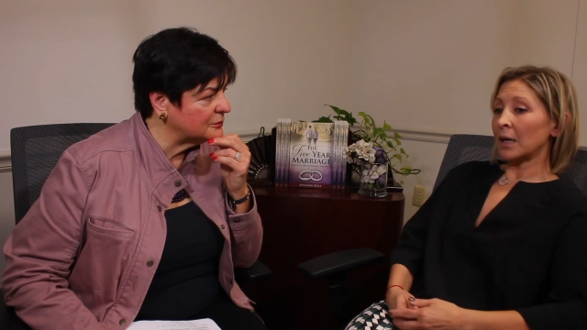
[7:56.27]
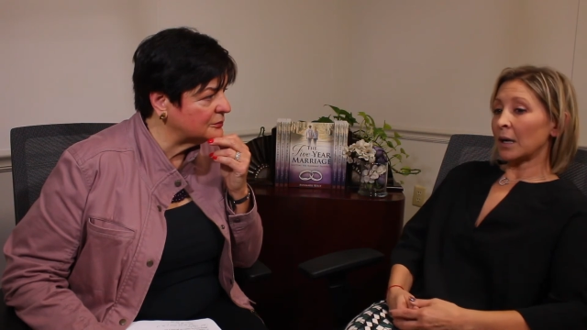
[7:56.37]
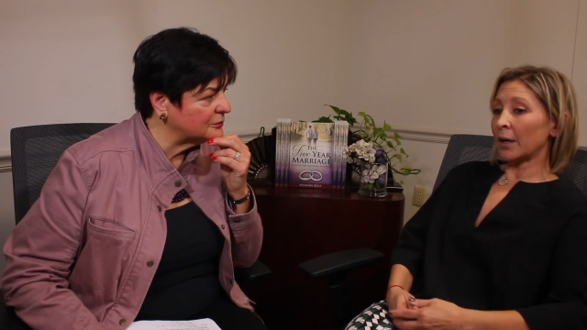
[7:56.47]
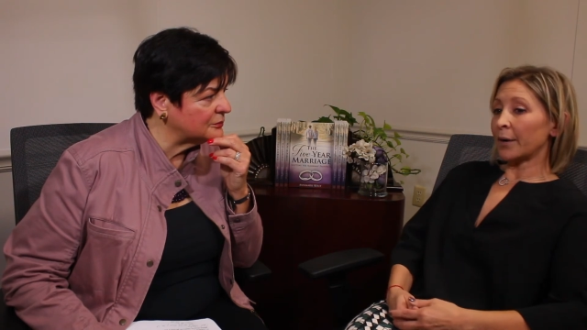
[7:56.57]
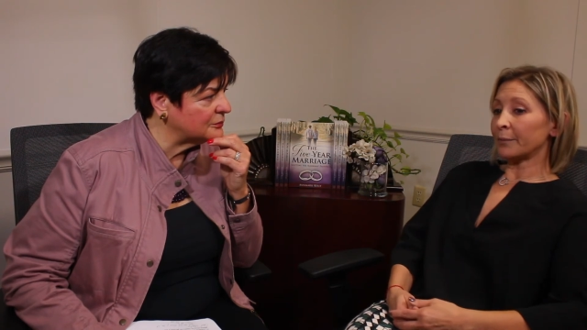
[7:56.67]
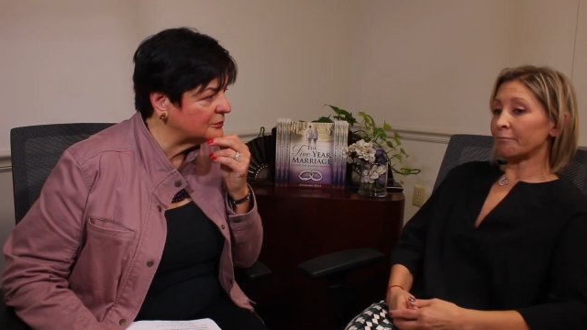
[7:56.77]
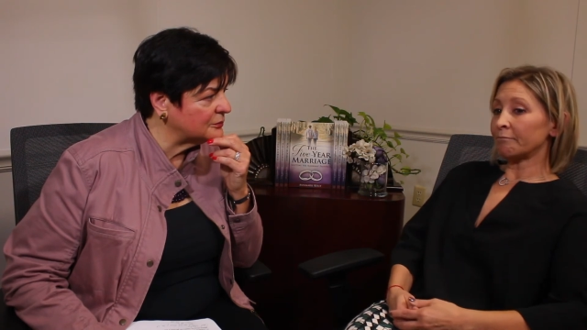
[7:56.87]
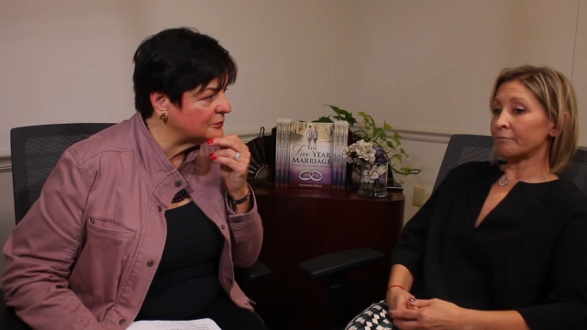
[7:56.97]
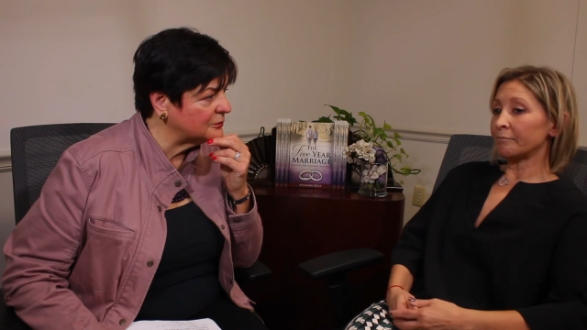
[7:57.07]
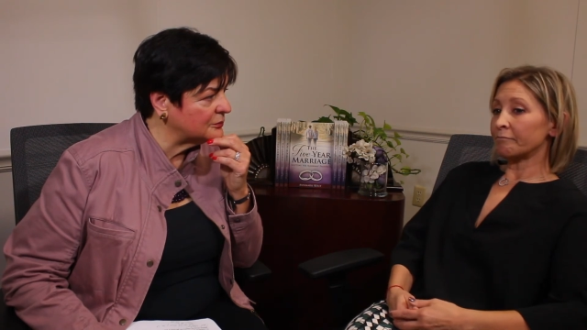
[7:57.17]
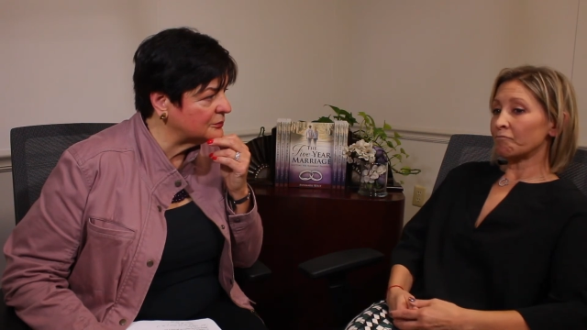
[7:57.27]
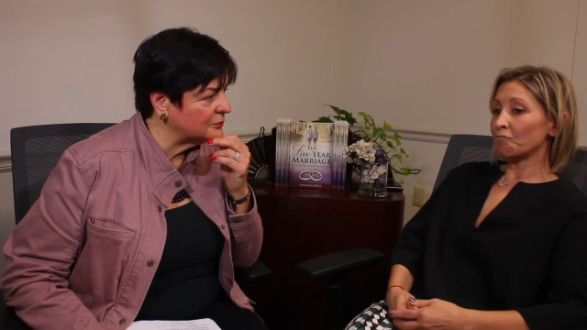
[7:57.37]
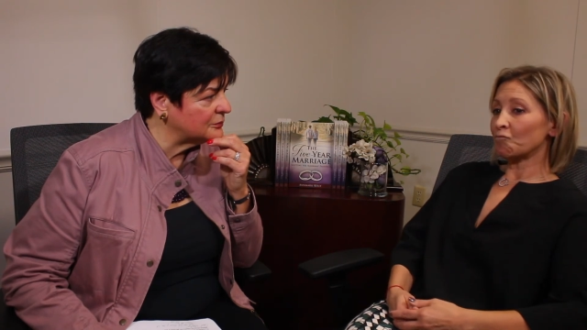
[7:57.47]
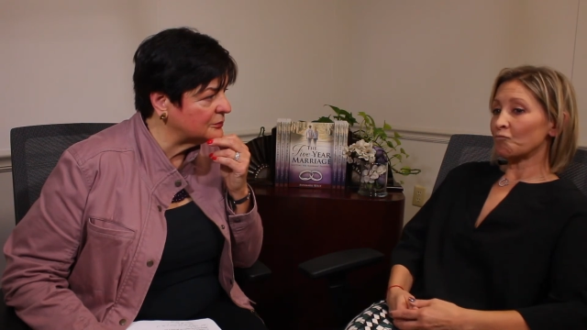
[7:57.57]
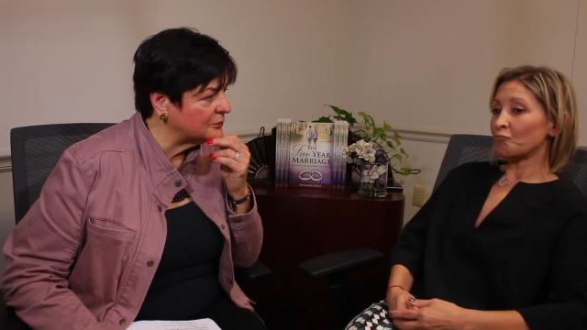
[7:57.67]
Speaker 1: Um,
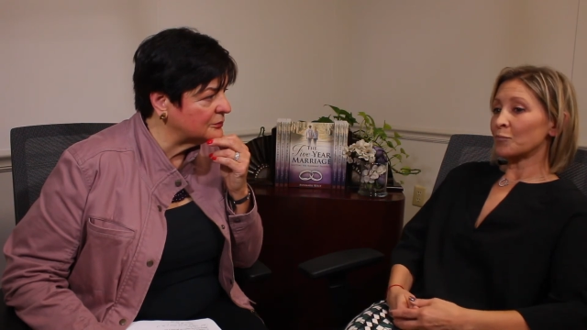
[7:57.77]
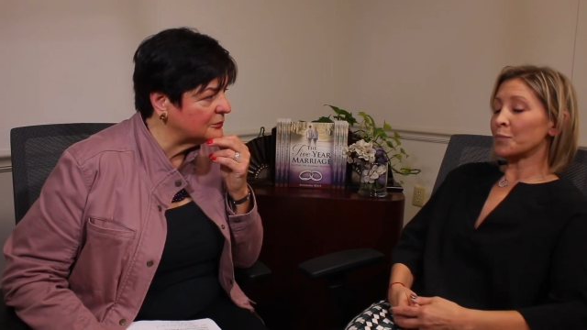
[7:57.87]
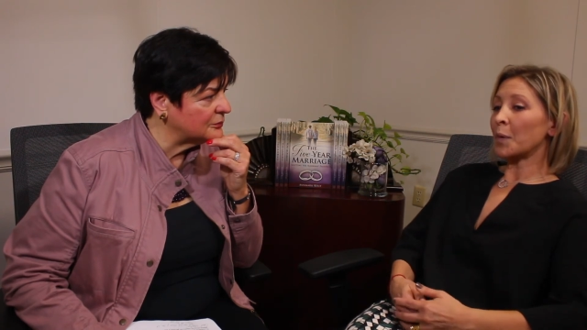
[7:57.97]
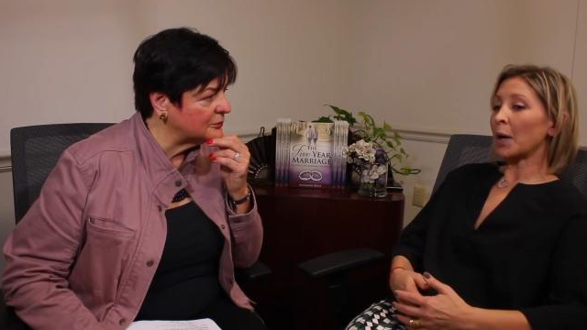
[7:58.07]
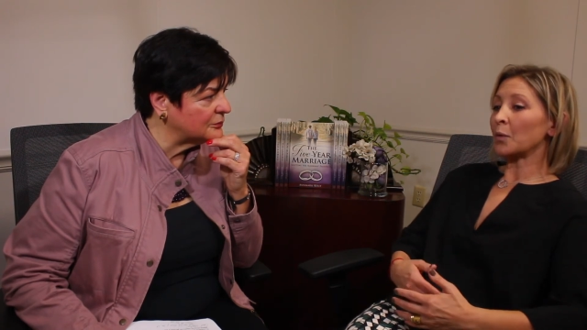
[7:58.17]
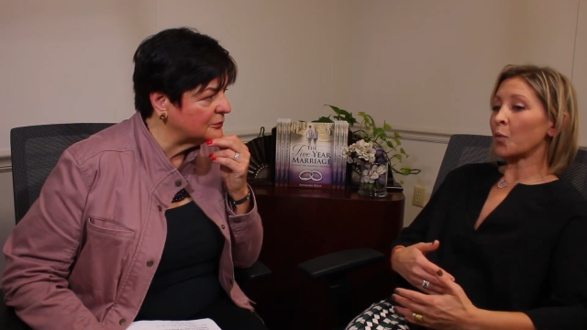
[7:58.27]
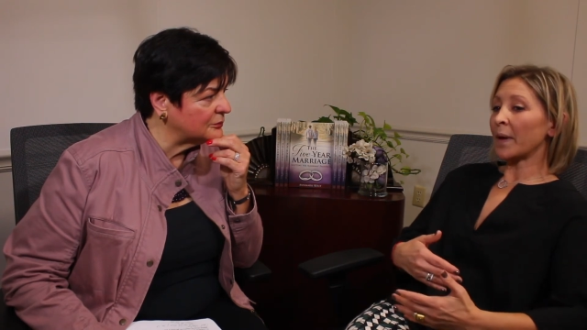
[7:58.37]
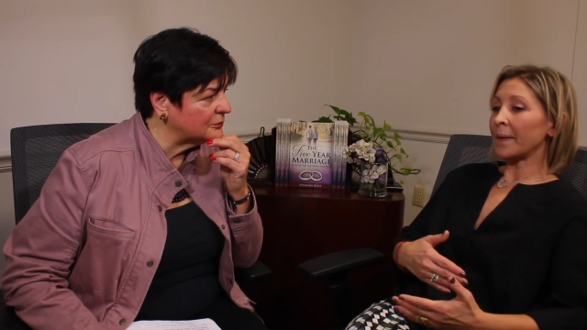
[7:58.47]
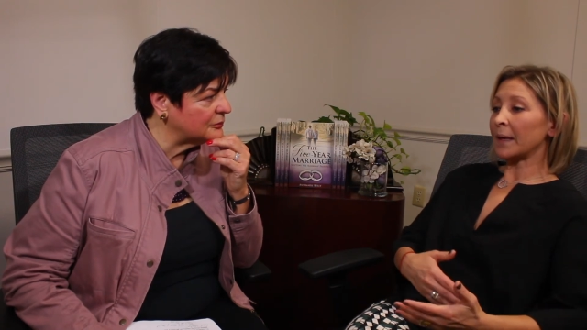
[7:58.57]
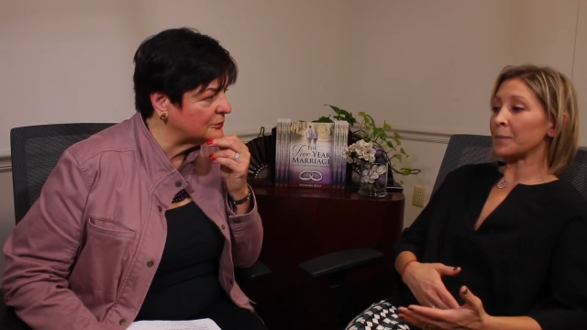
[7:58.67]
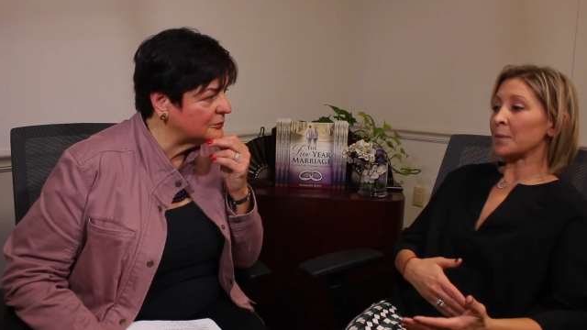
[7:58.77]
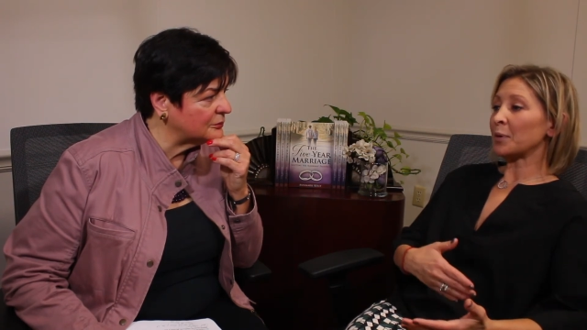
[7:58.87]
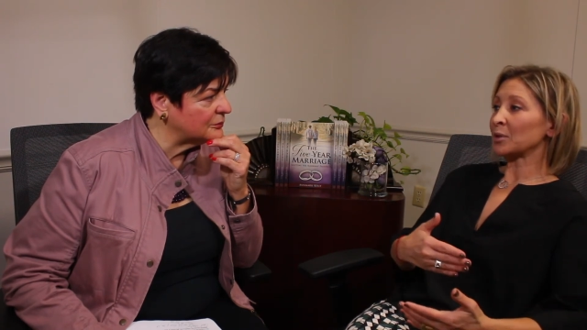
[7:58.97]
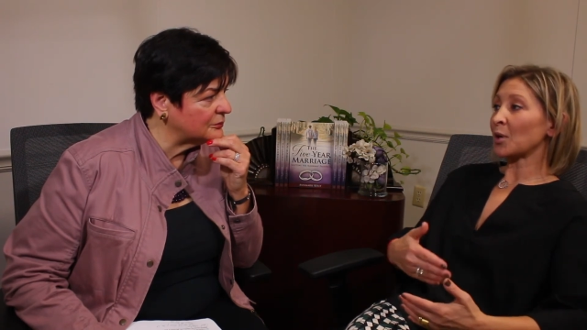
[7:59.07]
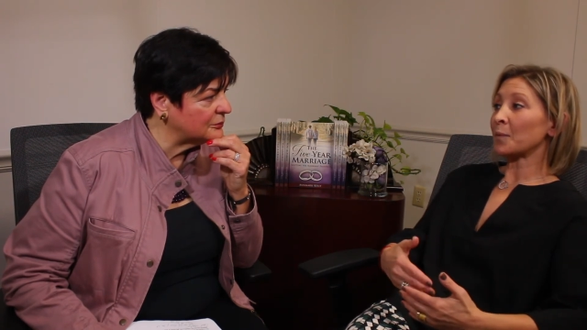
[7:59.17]
but when they,
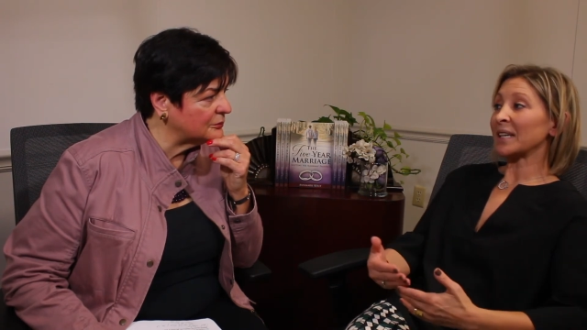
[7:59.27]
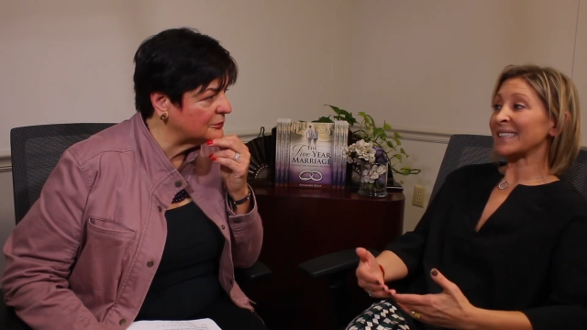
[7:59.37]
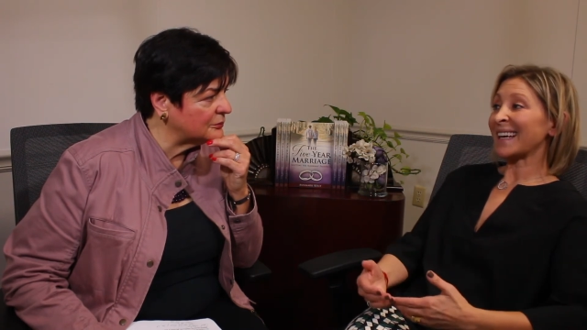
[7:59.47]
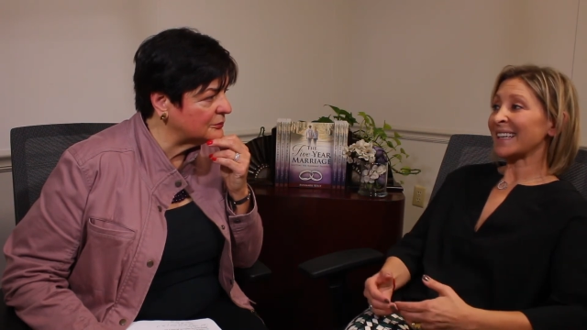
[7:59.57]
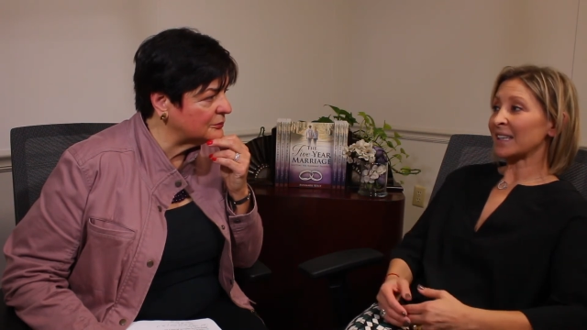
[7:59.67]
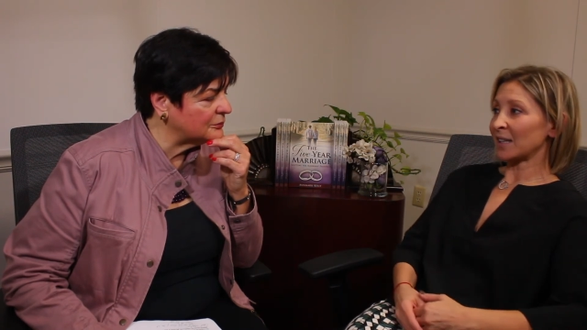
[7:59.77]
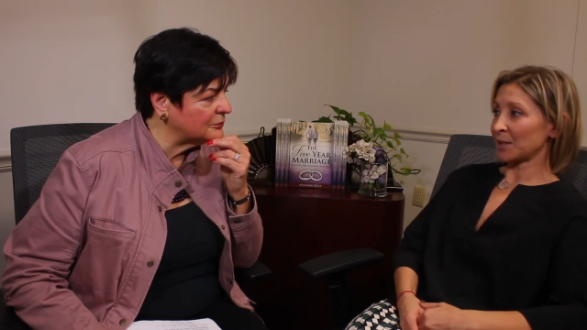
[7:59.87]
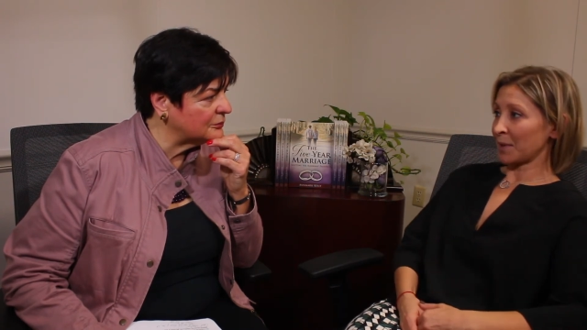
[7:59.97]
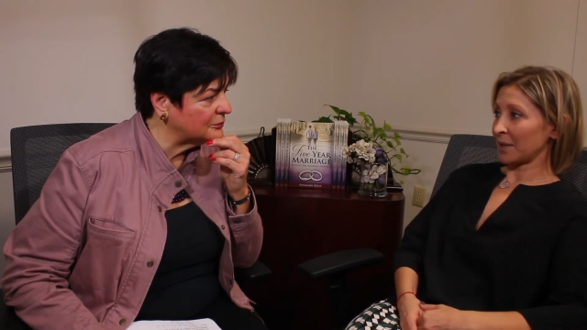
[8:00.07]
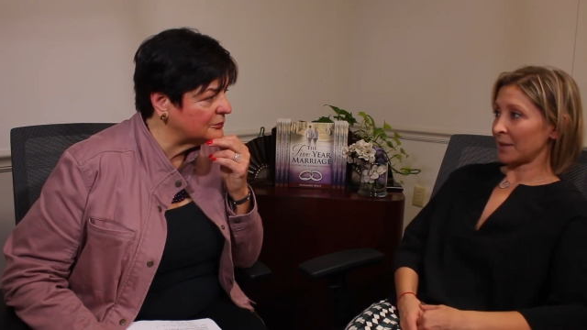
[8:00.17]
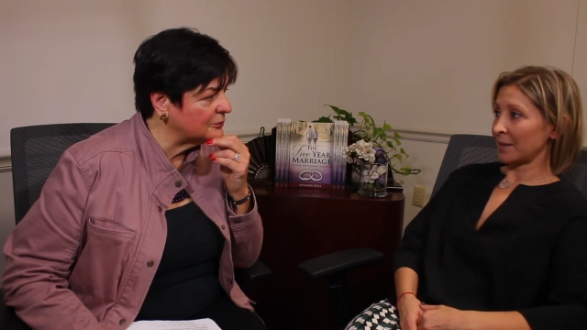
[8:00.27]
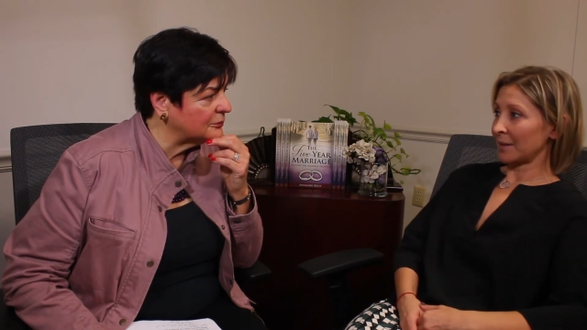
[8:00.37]
people saw my second husband,